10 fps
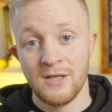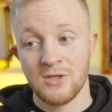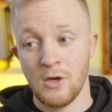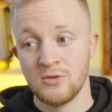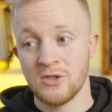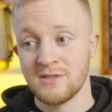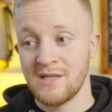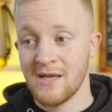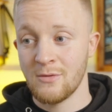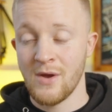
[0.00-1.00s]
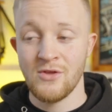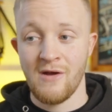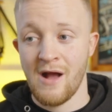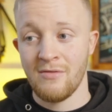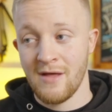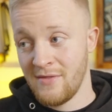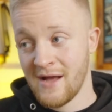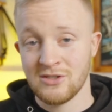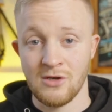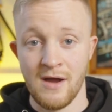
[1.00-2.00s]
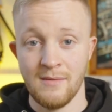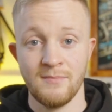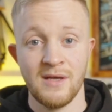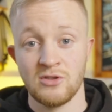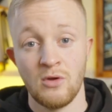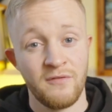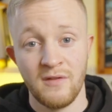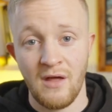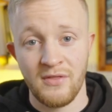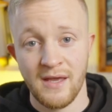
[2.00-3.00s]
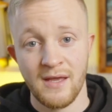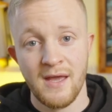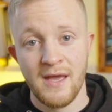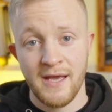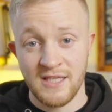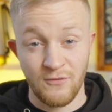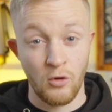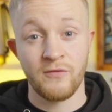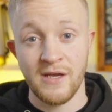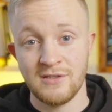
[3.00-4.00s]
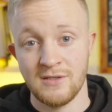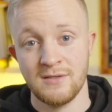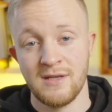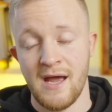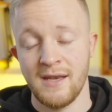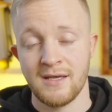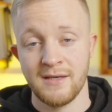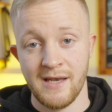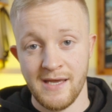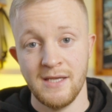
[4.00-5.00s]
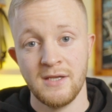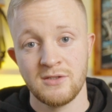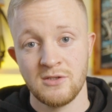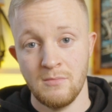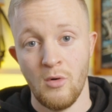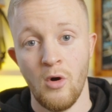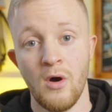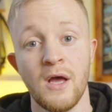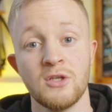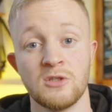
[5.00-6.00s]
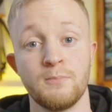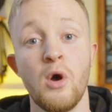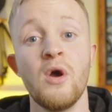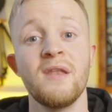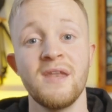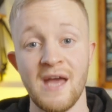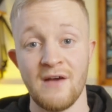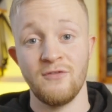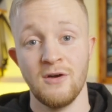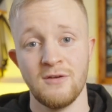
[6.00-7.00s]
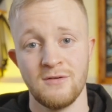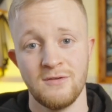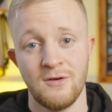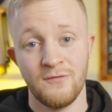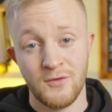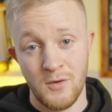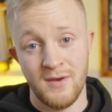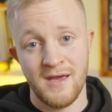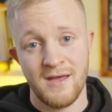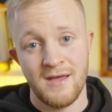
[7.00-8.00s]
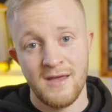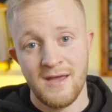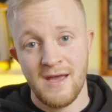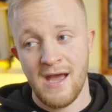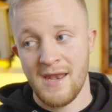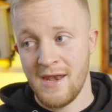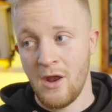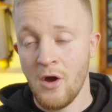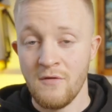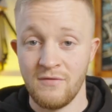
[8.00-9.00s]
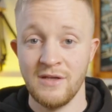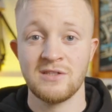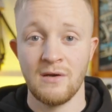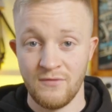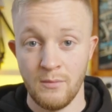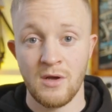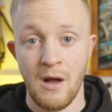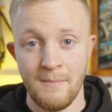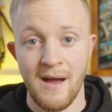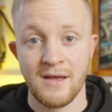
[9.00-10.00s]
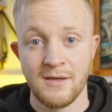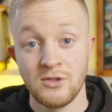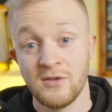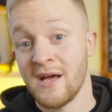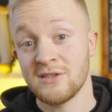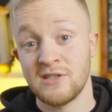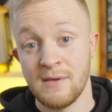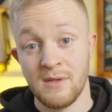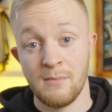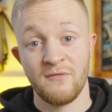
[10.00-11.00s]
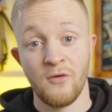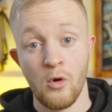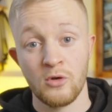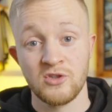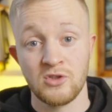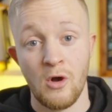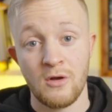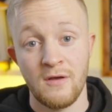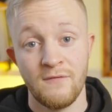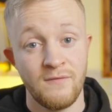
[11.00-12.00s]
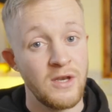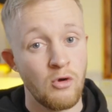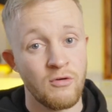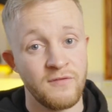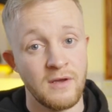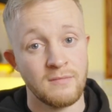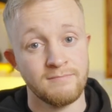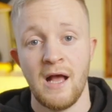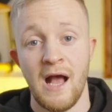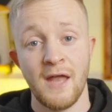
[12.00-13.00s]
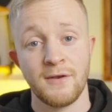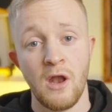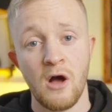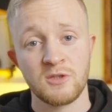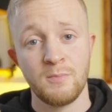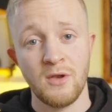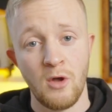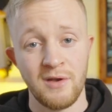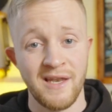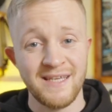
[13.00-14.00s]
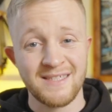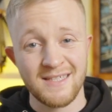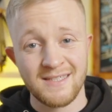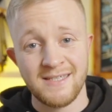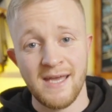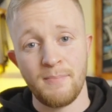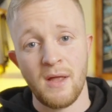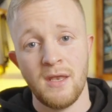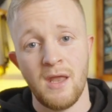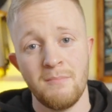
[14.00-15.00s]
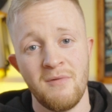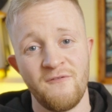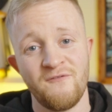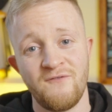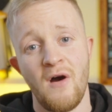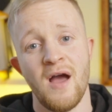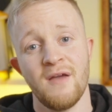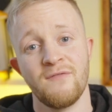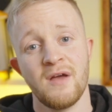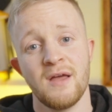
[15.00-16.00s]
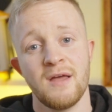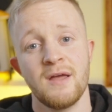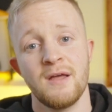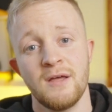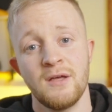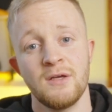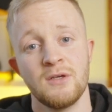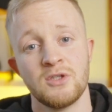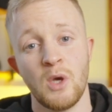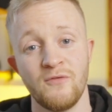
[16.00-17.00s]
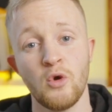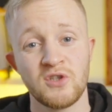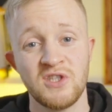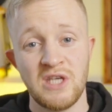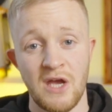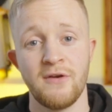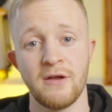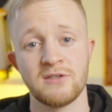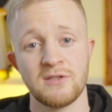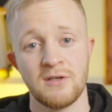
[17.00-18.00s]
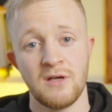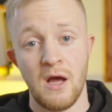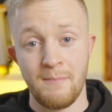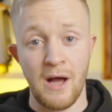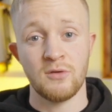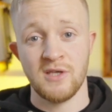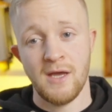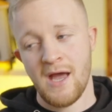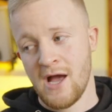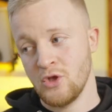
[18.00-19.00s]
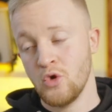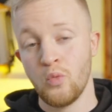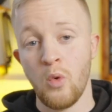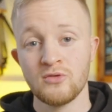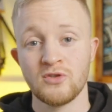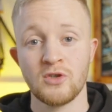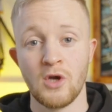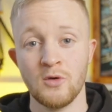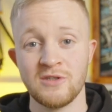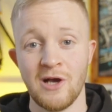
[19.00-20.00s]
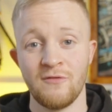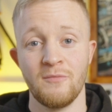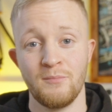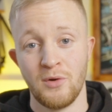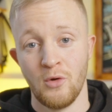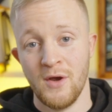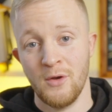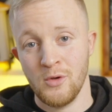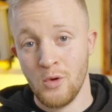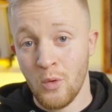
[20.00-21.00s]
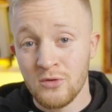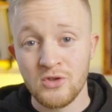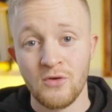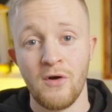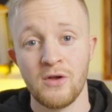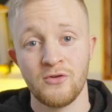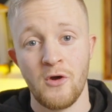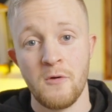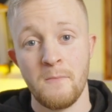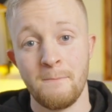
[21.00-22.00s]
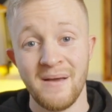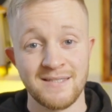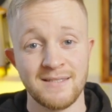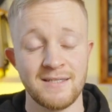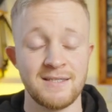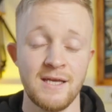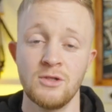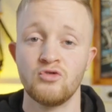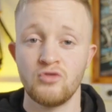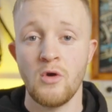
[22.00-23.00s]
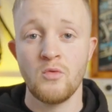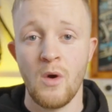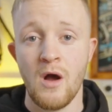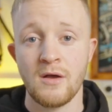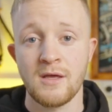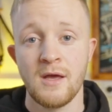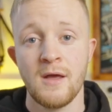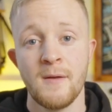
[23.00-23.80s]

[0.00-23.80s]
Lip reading: So just think, when you're out at that time, it's not for nothing, it's for a reason, and it can lead to more. Just put in the effort of doing it and then hopefully something will come back. So that's tip number four, stock videography. And last but not least, tip number five. So if you're serious about it and you want to go self-employed or you want to run your own business in drone work,